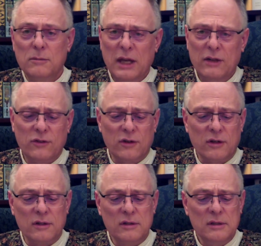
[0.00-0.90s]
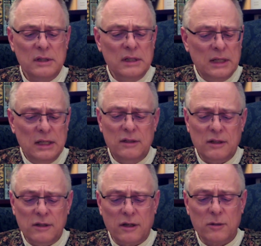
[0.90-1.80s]
master. He did
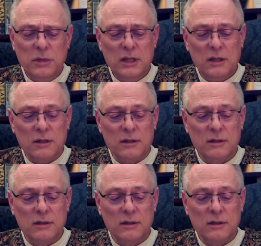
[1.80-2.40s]
not appear.